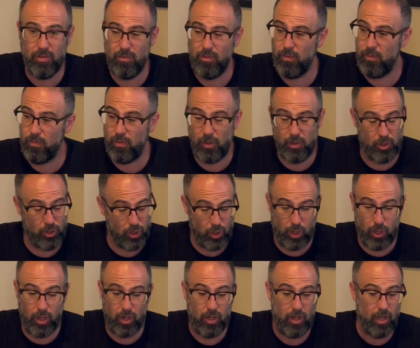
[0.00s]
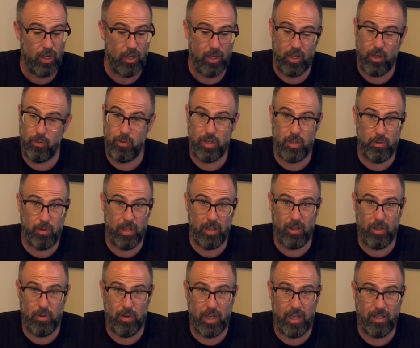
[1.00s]
for sure. Huey, Dewey,
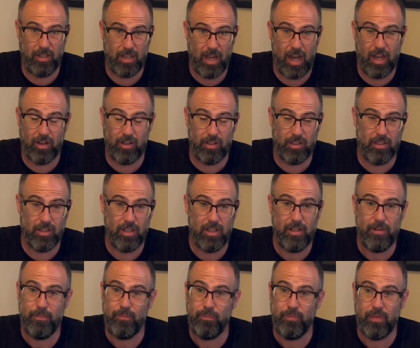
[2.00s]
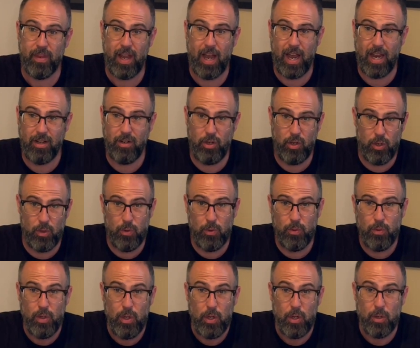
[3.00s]
Louie, Donald, I
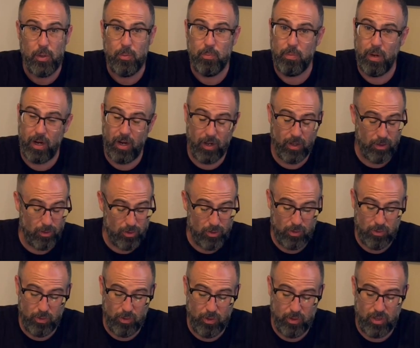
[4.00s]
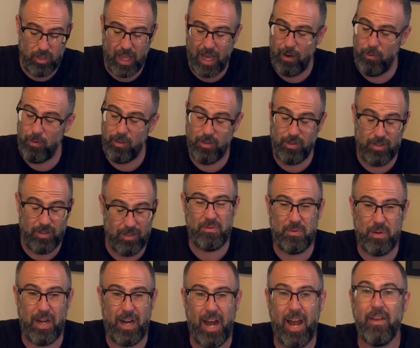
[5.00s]
knew, but Uncle Scrooge, that was
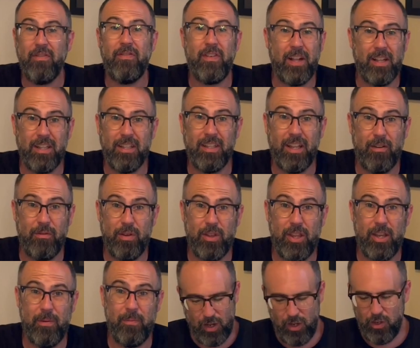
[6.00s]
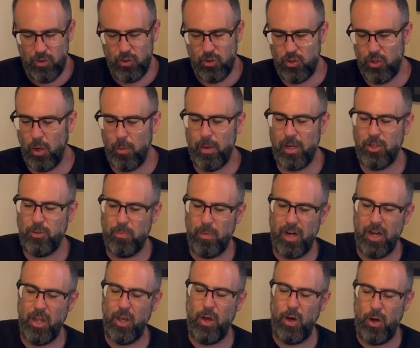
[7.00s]
when I fell in love with him. So much
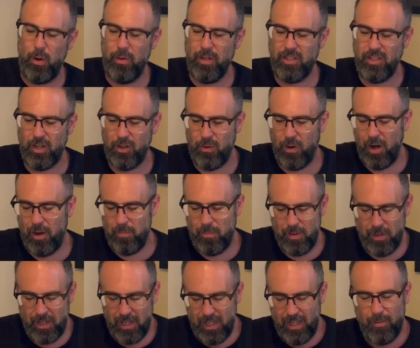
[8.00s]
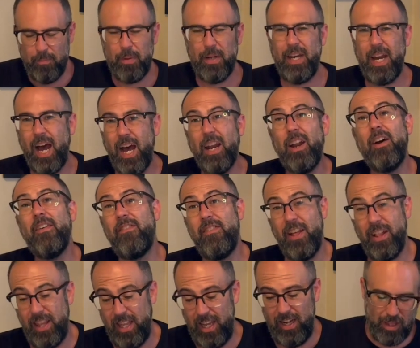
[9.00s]
money, always a grump, but not a
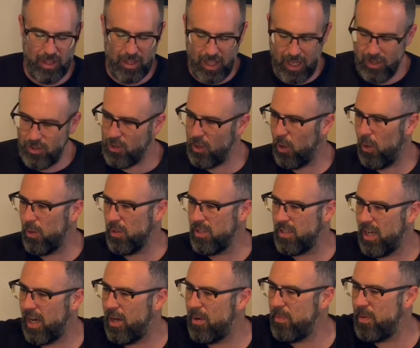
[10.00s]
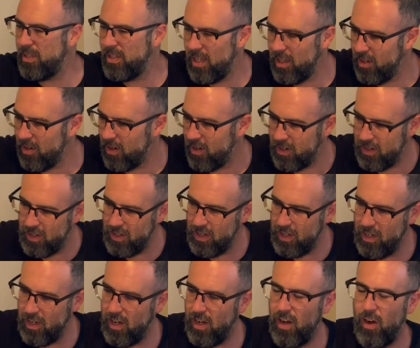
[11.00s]
villain. This whole tub is either
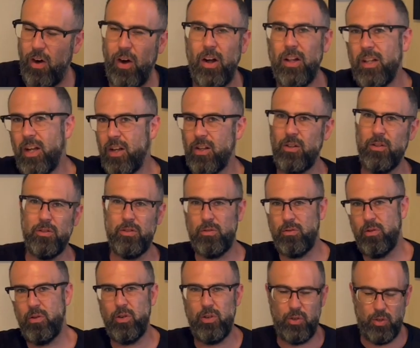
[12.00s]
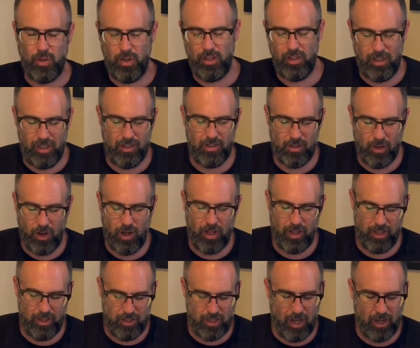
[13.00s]
all Uncle Scrooge or at least all
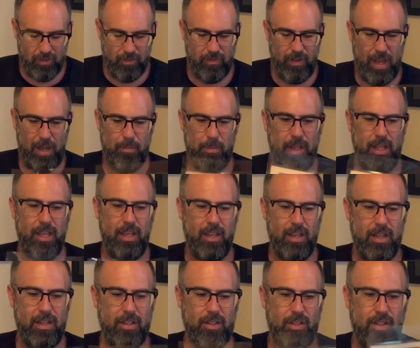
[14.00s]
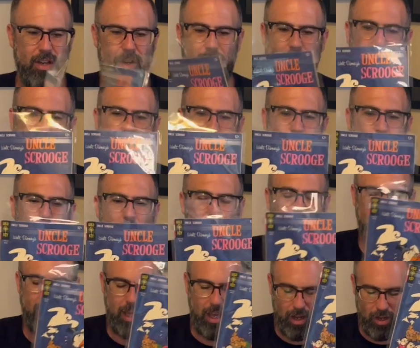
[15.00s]
the Duck family. So some
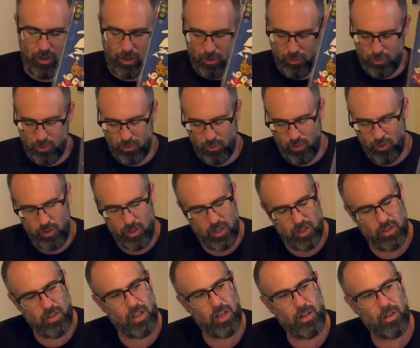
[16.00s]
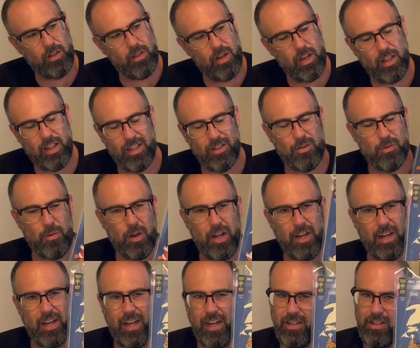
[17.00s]
gold key Uncle Scrooges, including this
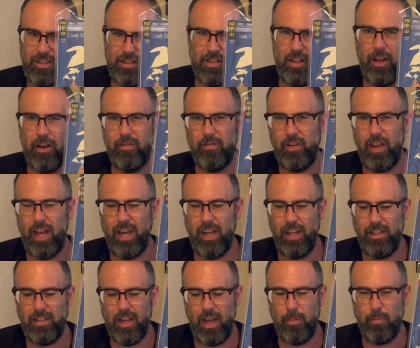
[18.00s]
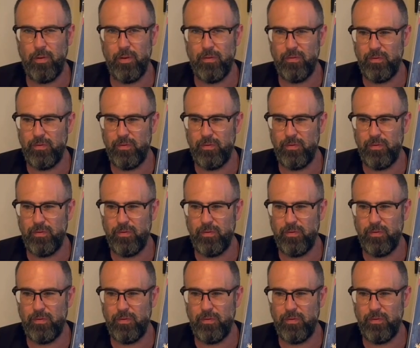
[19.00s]
one. I just love any type of